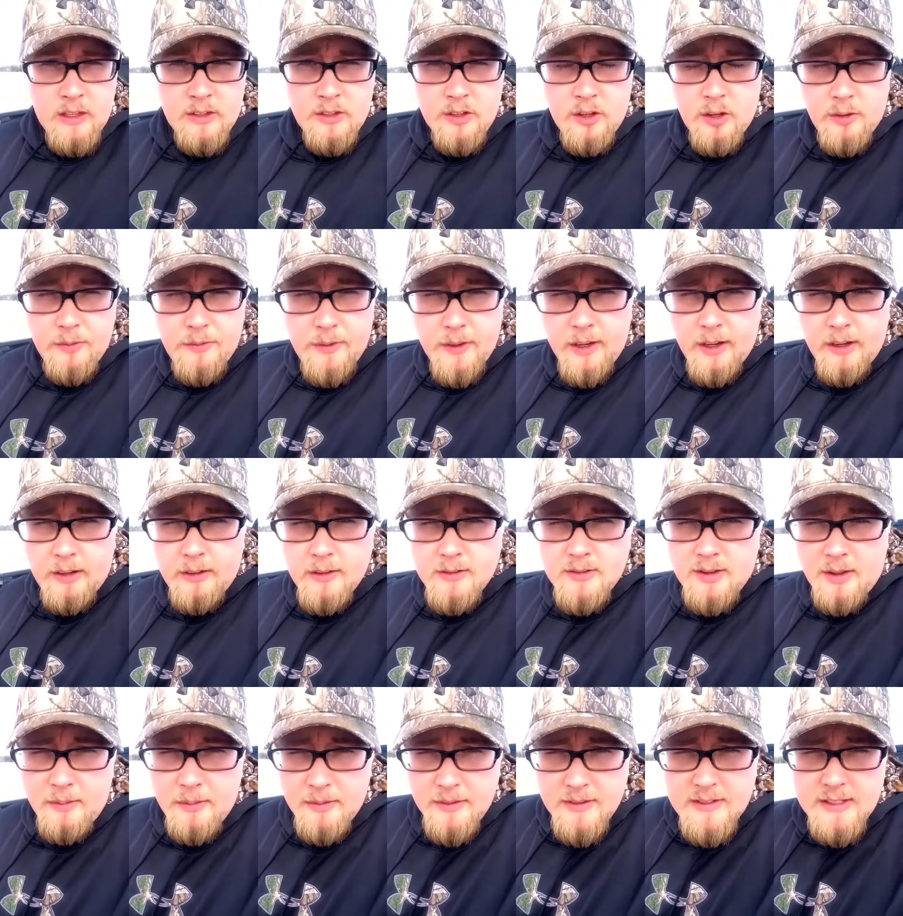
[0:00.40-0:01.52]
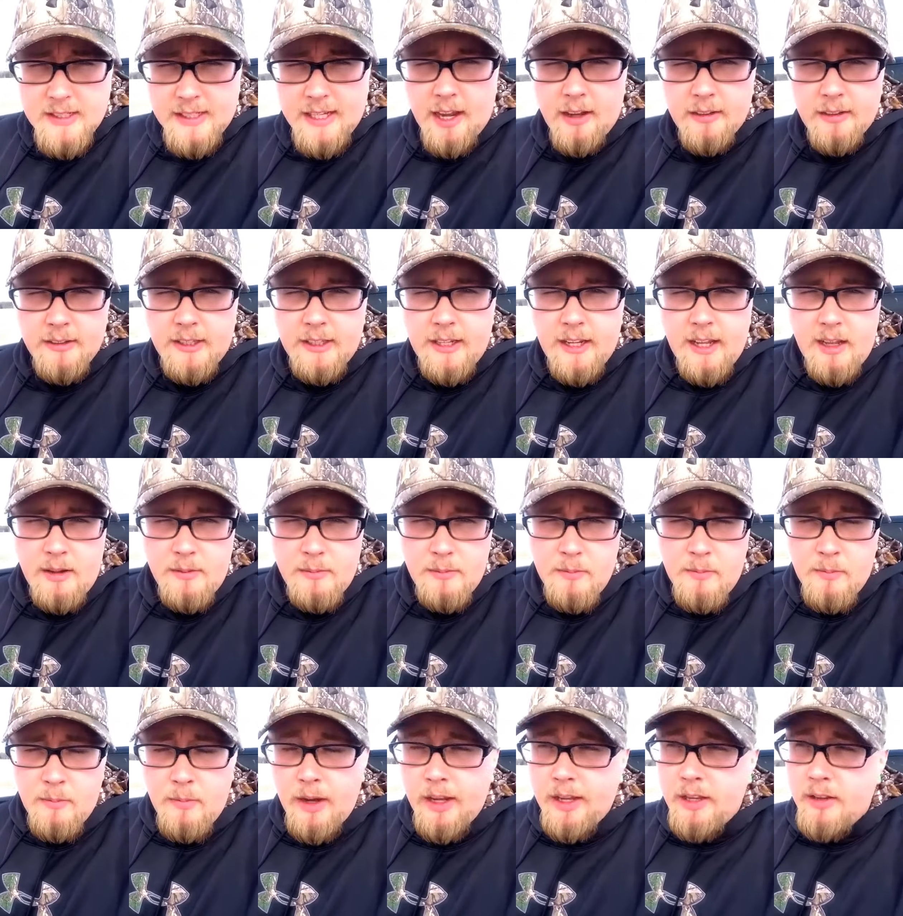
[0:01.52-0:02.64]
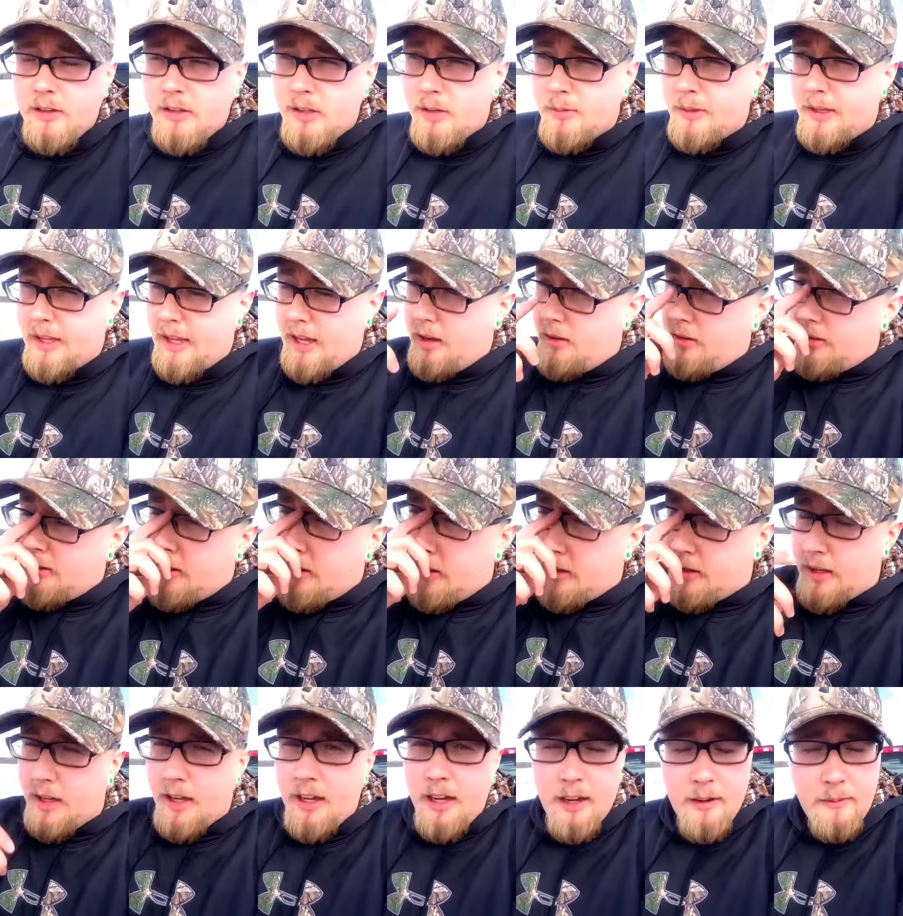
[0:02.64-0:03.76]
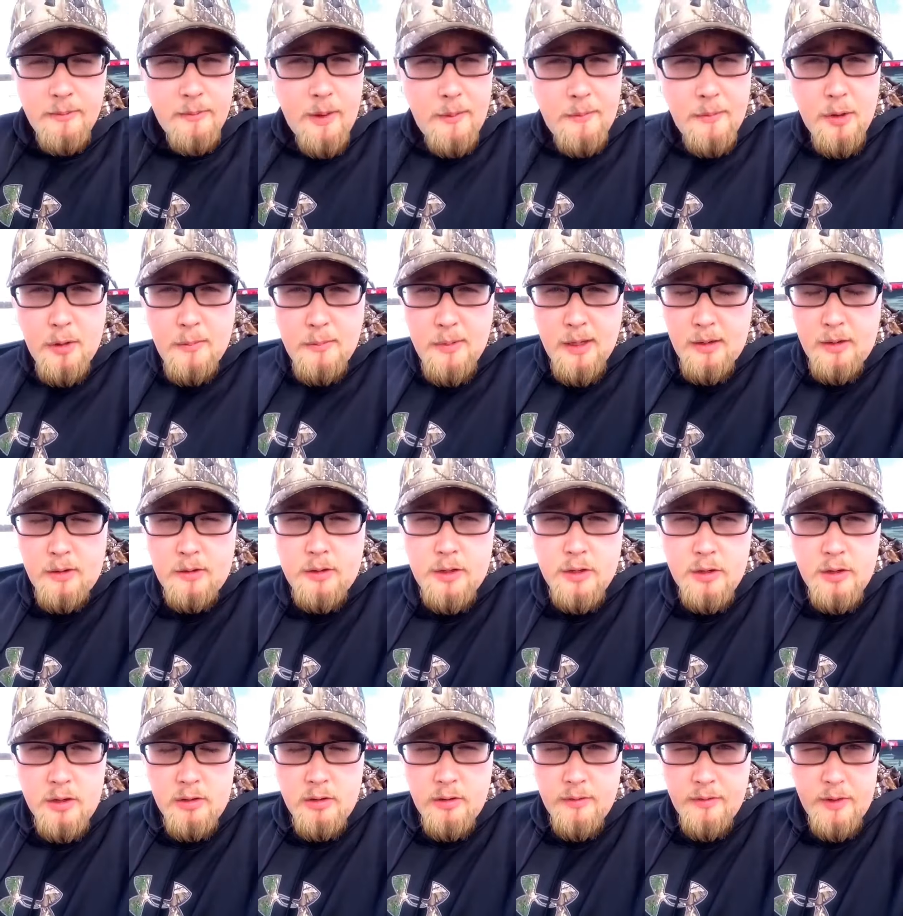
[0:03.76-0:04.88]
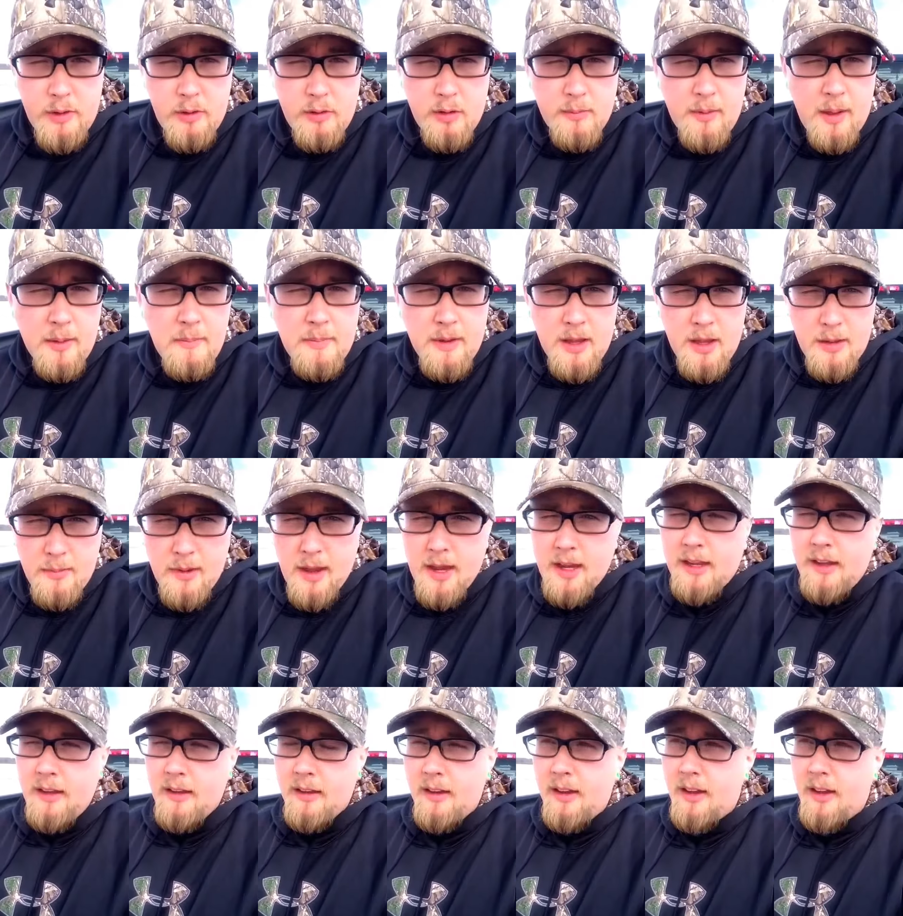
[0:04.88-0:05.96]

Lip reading: So we'll figure out do something with this account today and my YouTube account. I'm going to be doing a review on my B-Mag.